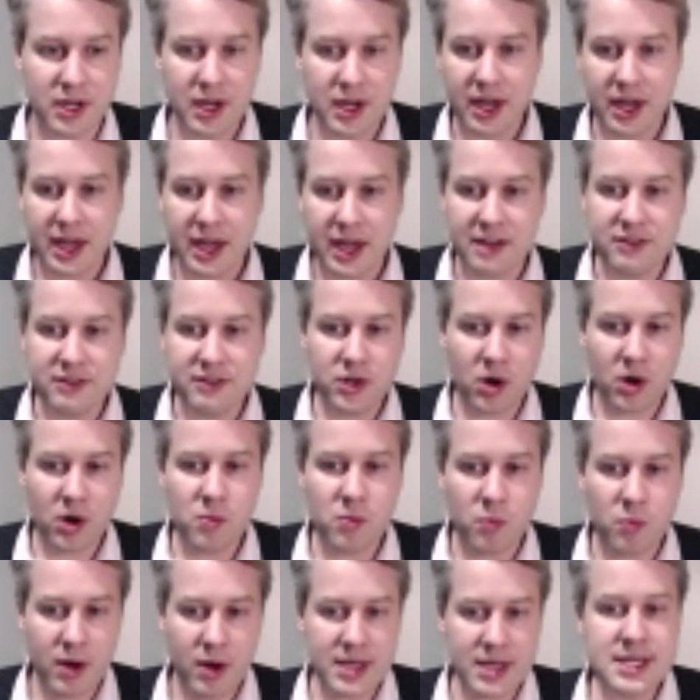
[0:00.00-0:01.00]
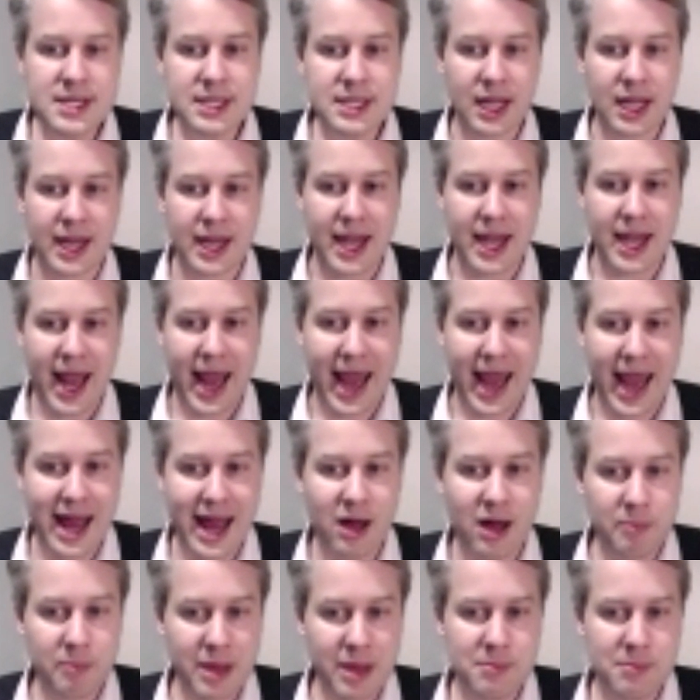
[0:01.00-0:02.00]
If you don't regulate how
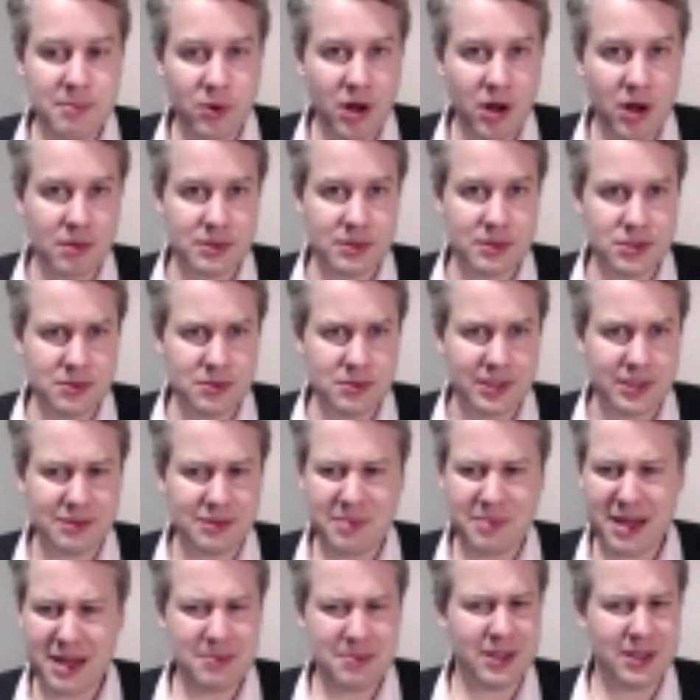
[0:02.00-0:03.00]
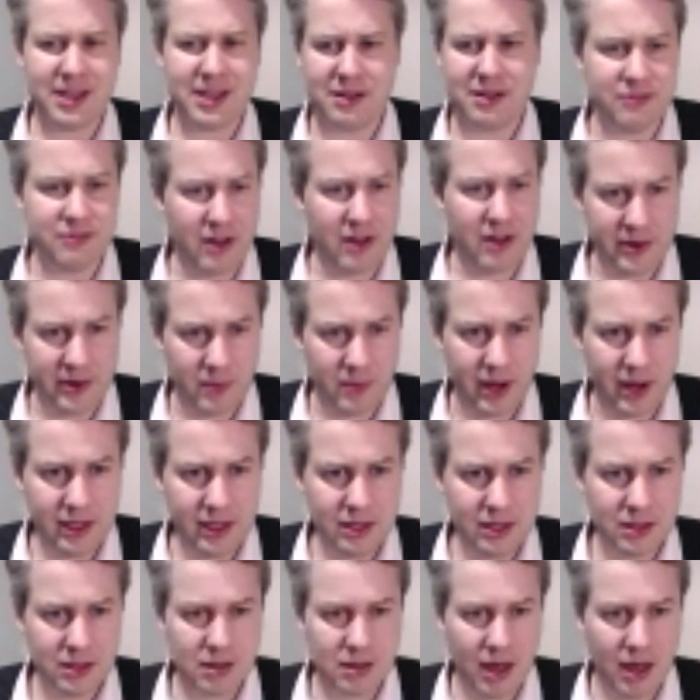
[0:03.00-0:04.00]
people go and do it, people are going to find a way.
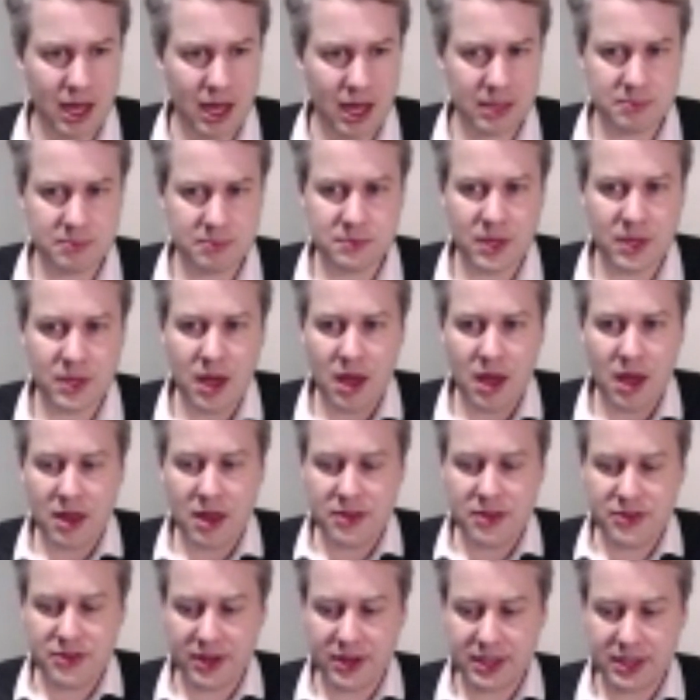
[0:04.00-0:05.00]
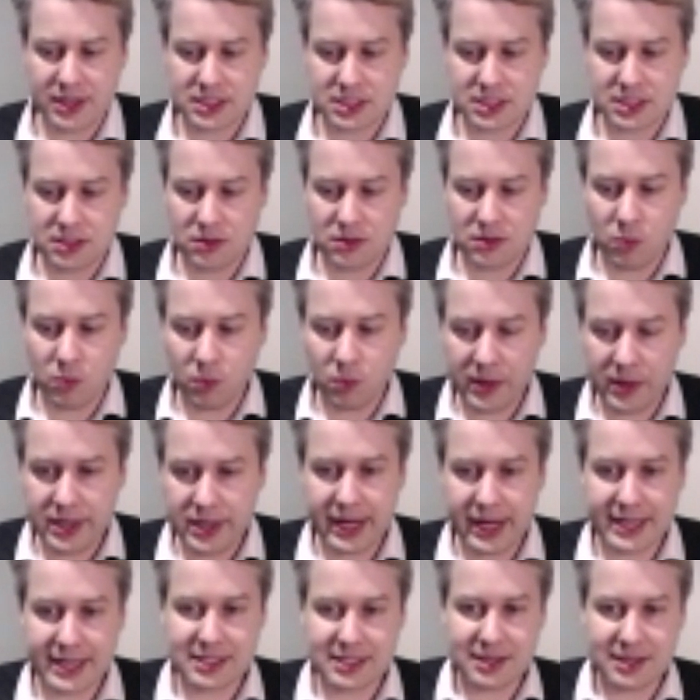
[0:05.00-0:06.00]
Um, that we
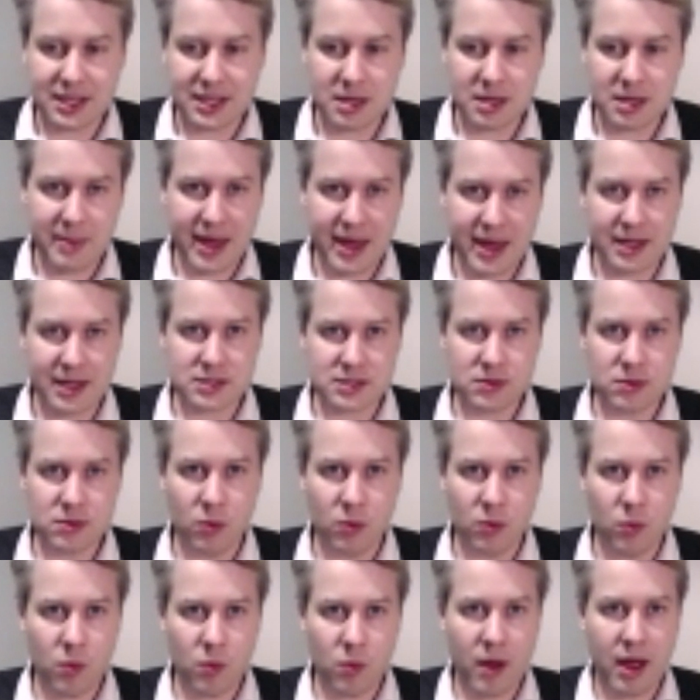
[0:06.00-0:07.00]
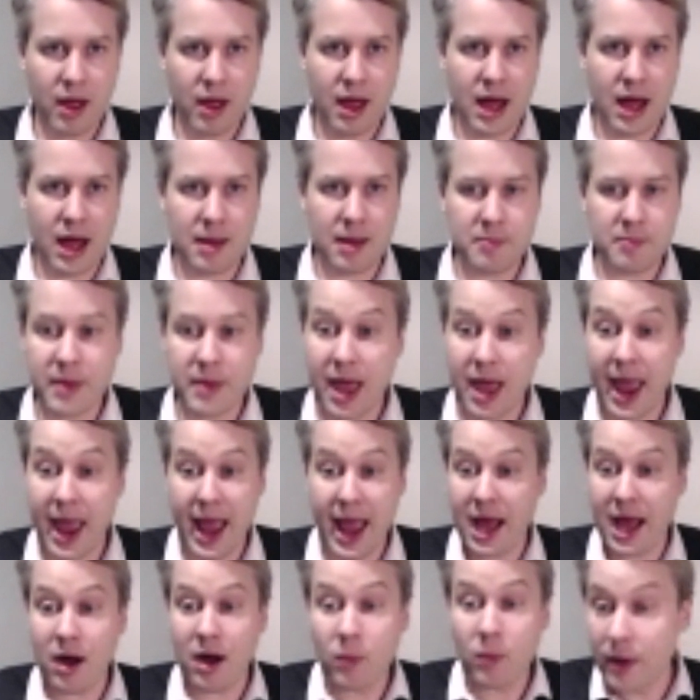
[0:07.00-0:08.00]
need to think about um,
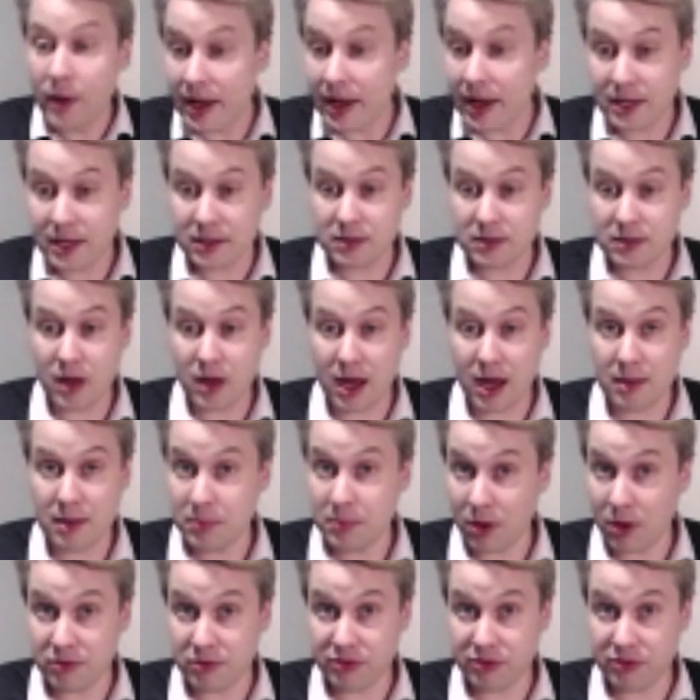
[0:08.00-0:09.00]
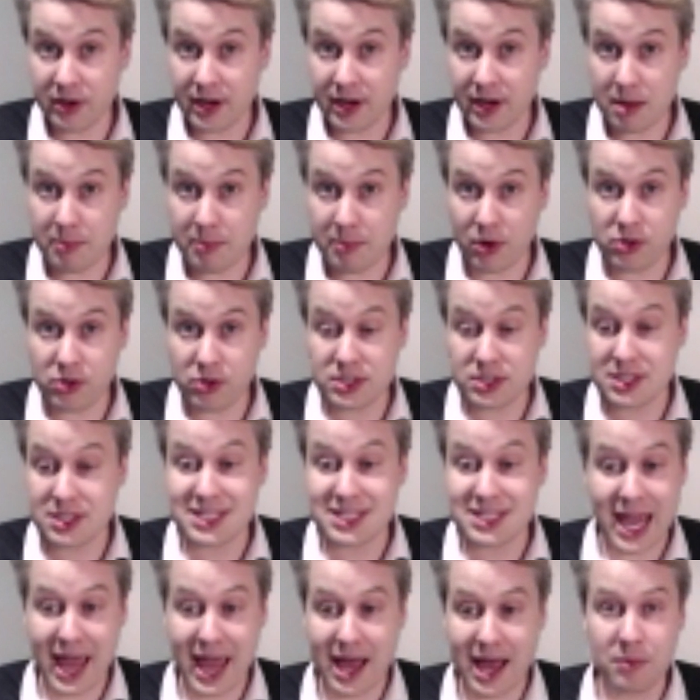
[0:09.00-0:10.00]
how we're um, offering our bonuses,
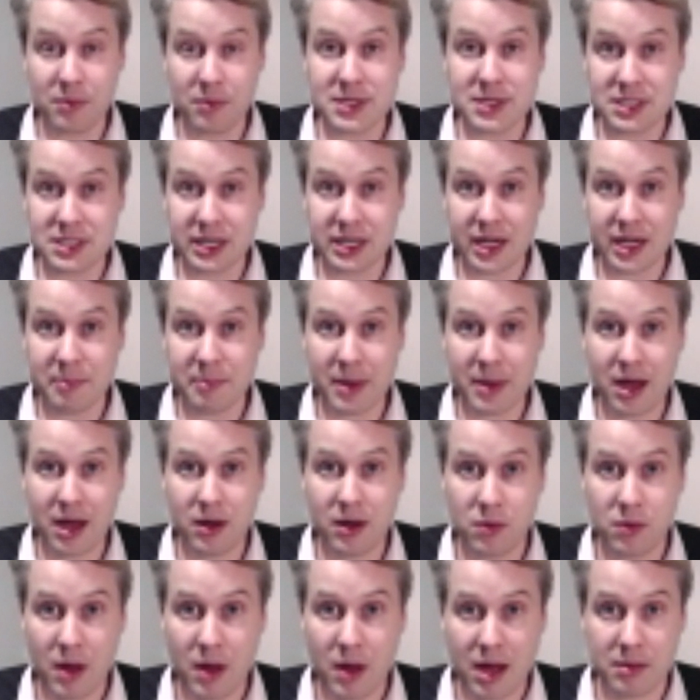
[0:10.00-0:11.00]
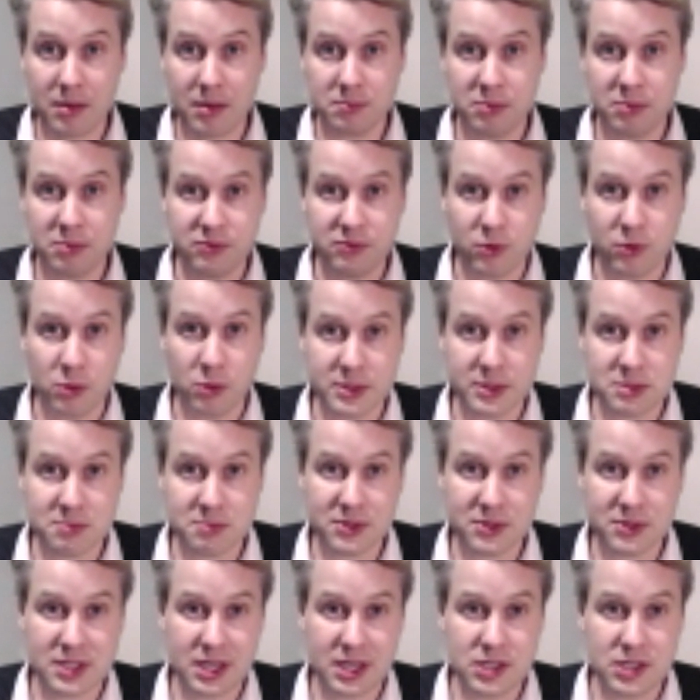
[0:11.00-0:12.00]
how we're setting up our um, performance
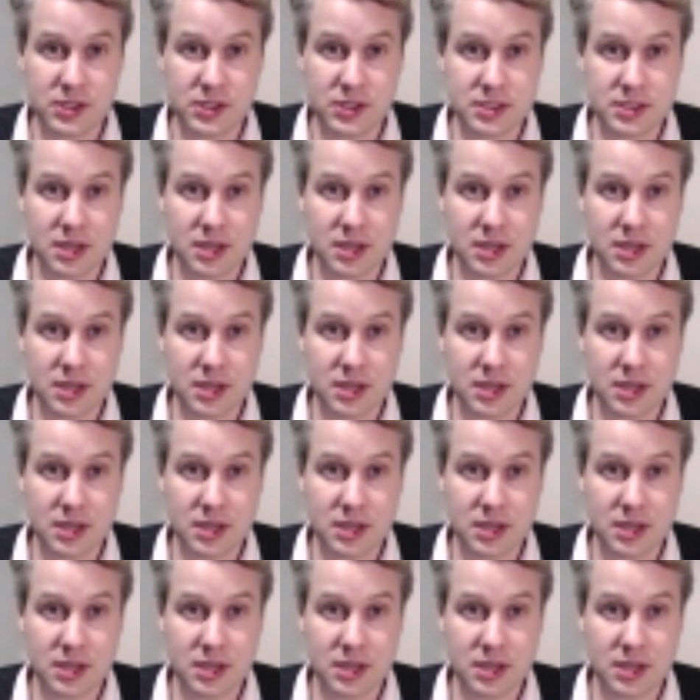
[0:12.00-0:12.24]
procedures,